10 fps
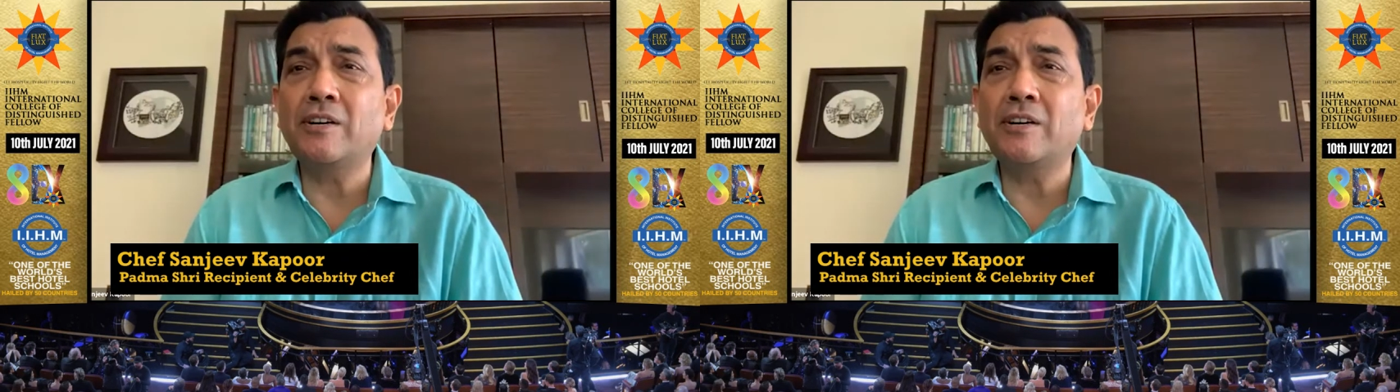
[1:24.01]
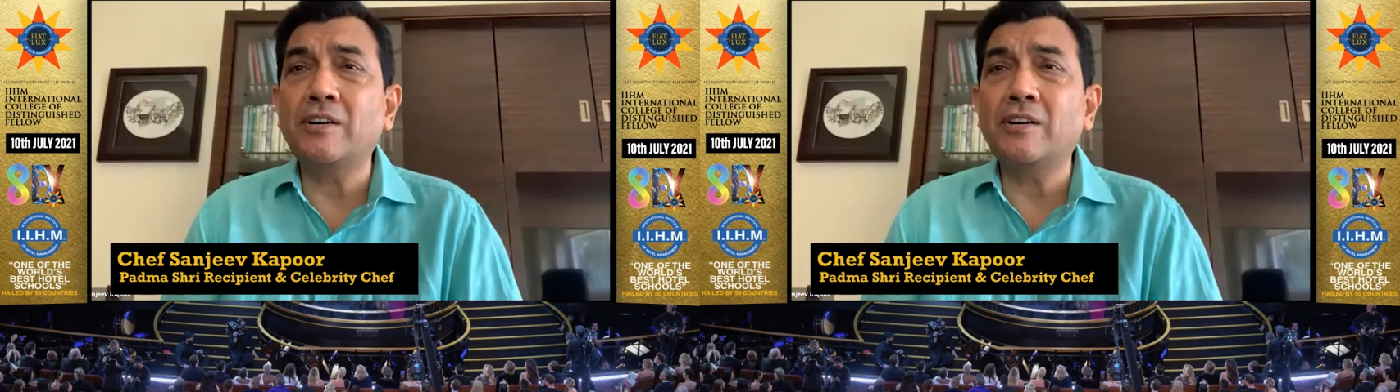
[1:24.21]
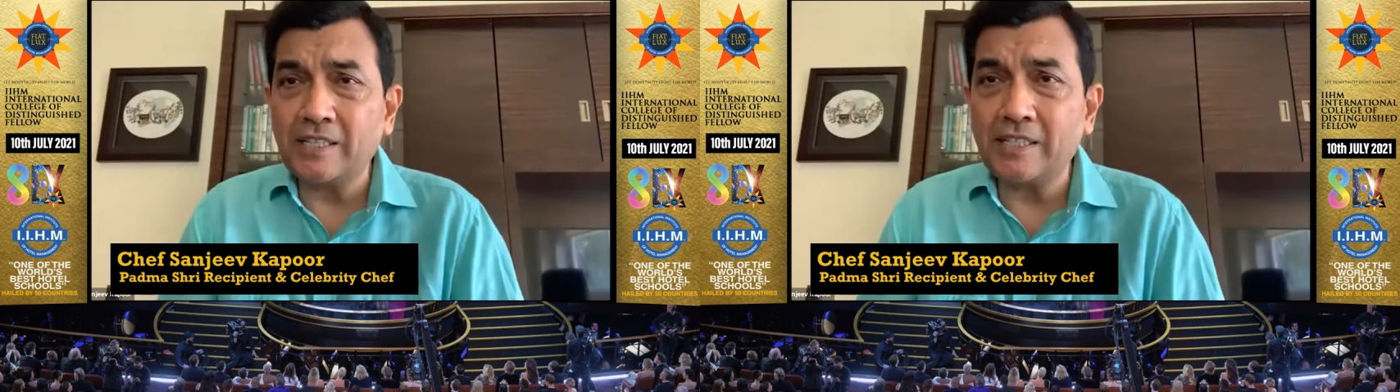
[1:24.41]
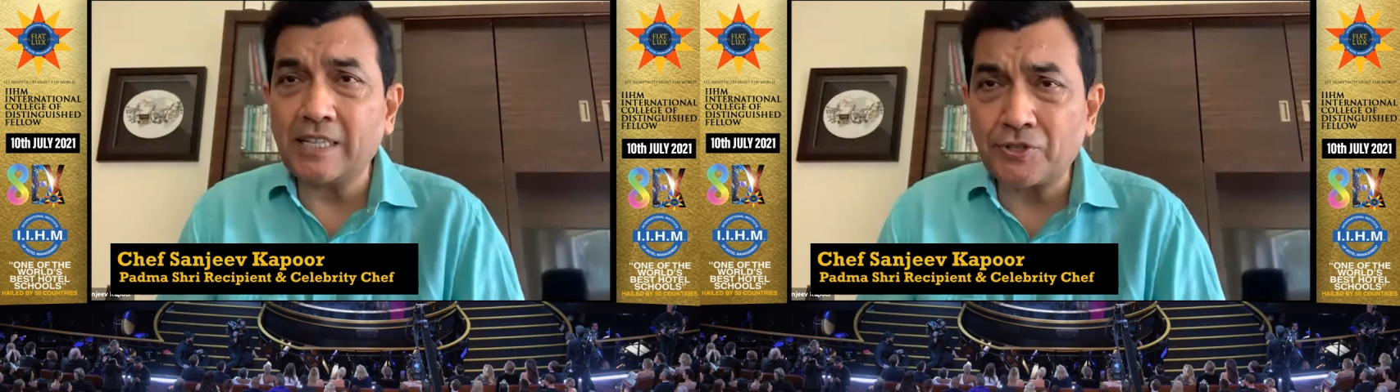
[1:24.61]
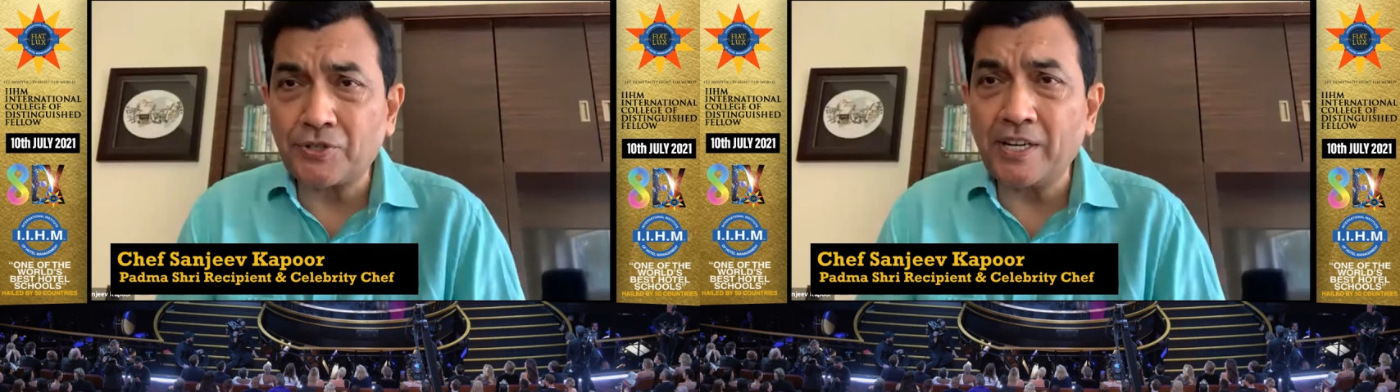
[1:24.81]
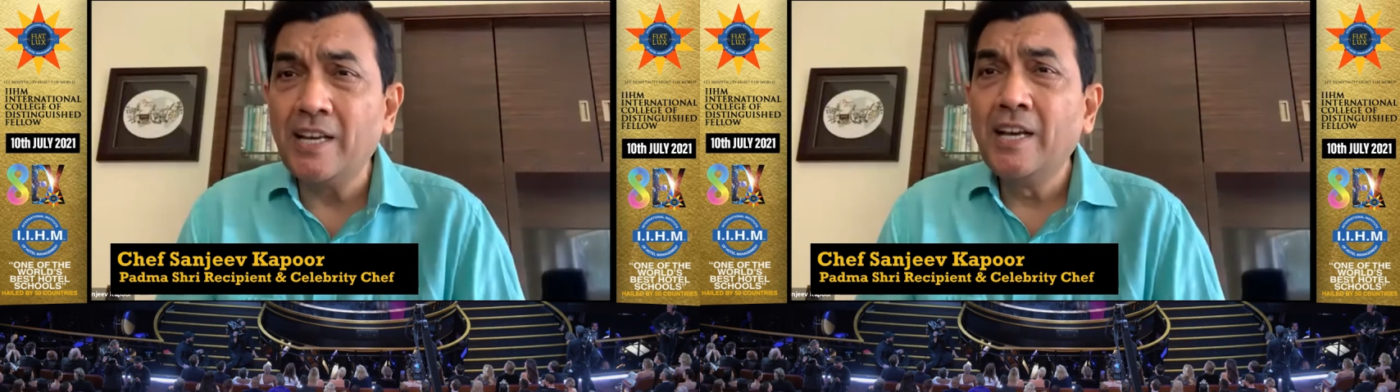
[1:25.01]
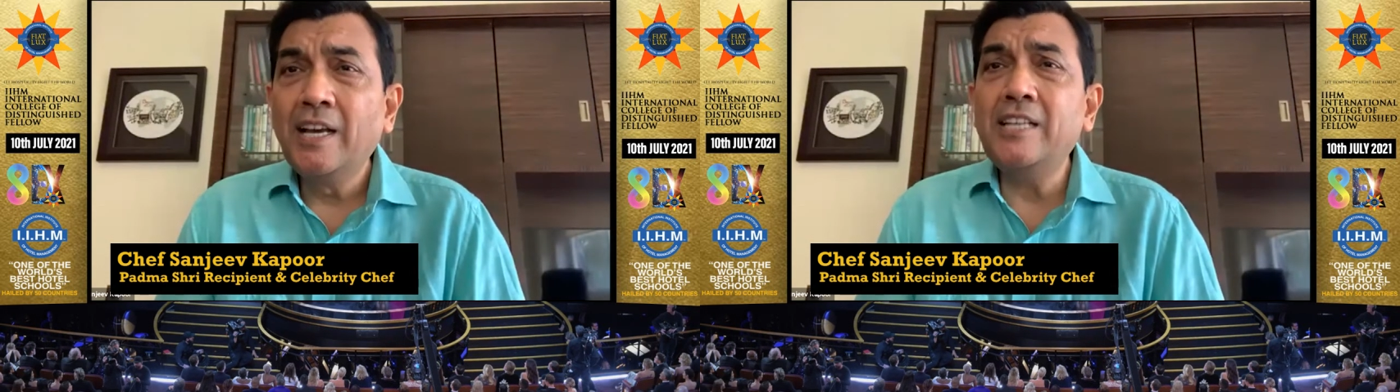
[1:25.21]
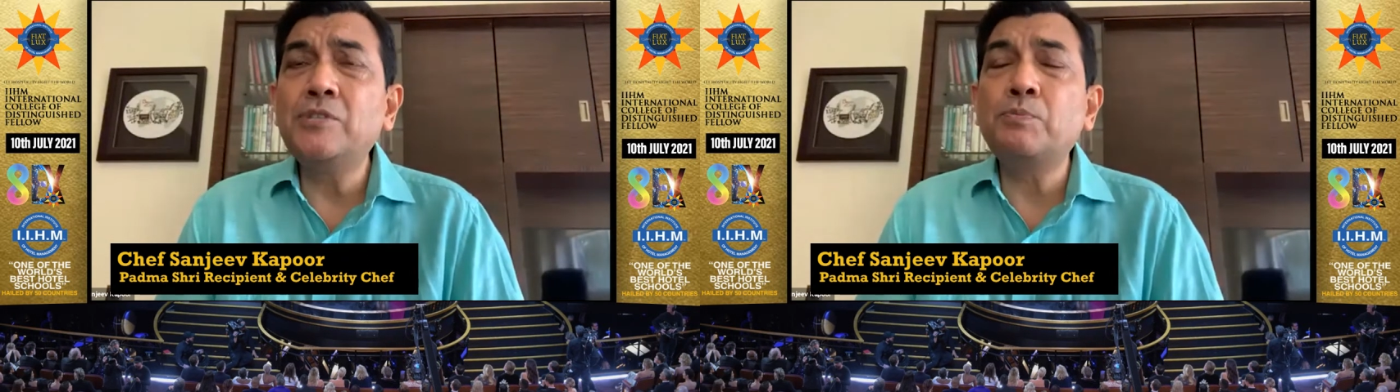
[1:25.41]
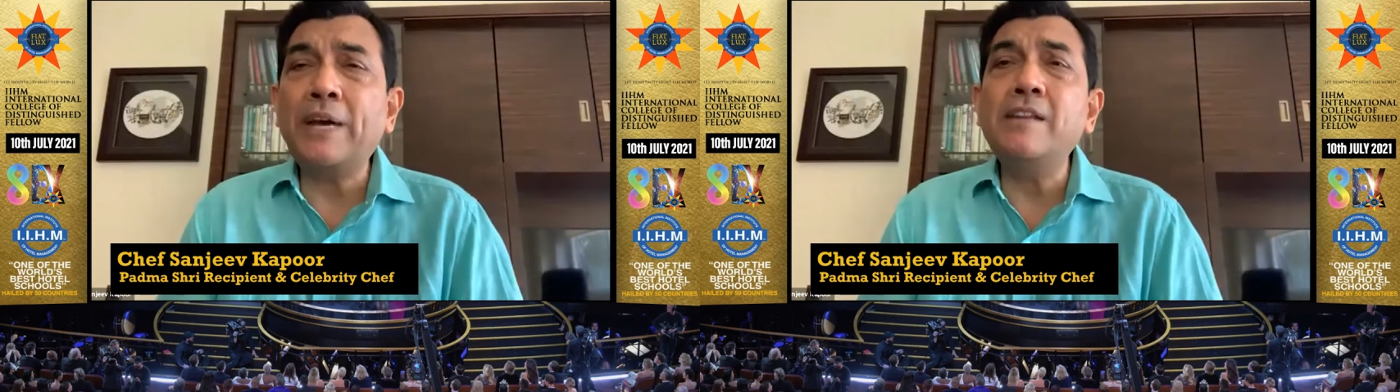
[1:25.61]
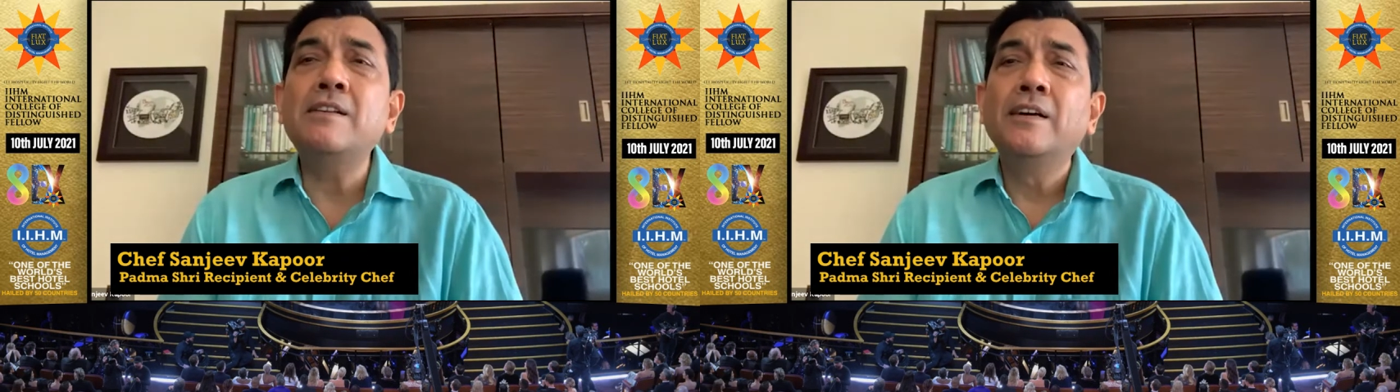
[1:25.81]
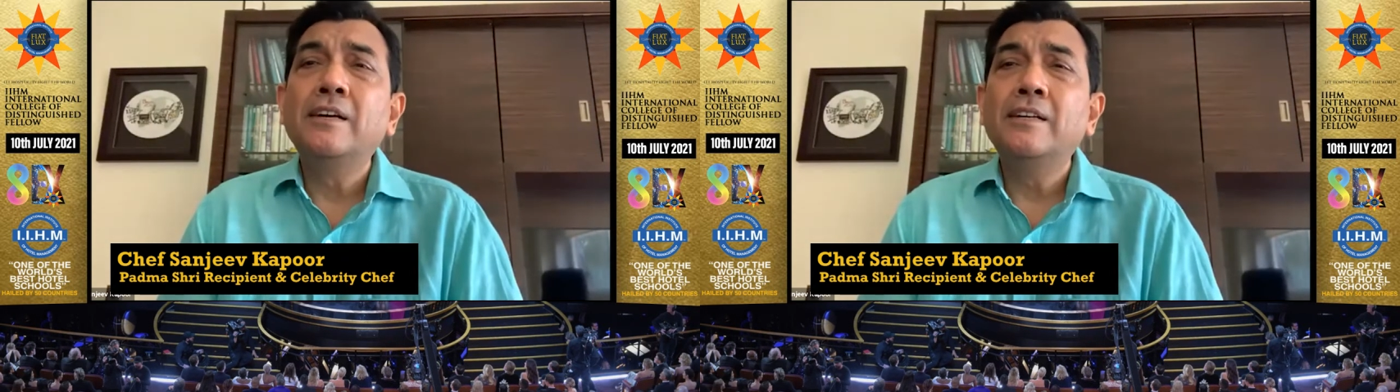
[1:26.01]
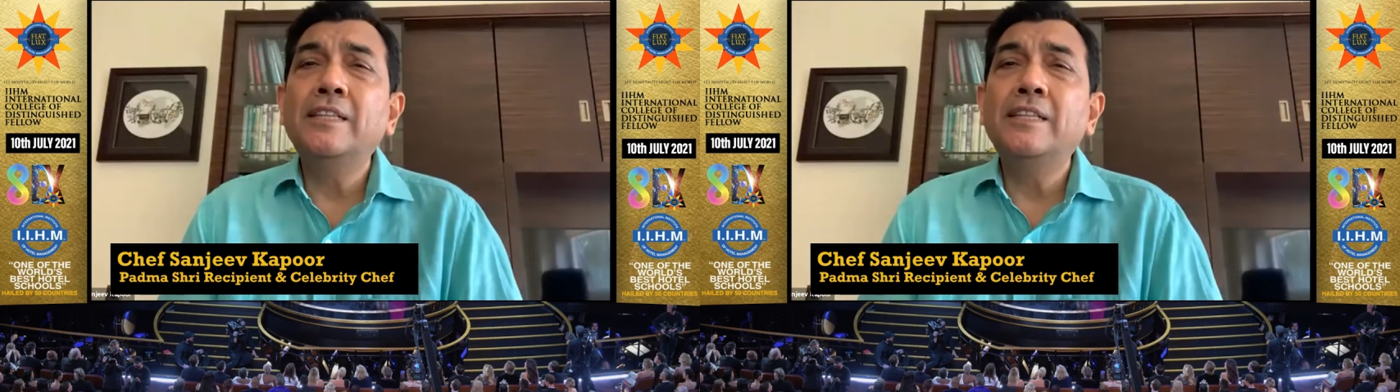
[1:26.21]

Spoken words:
for the industry is when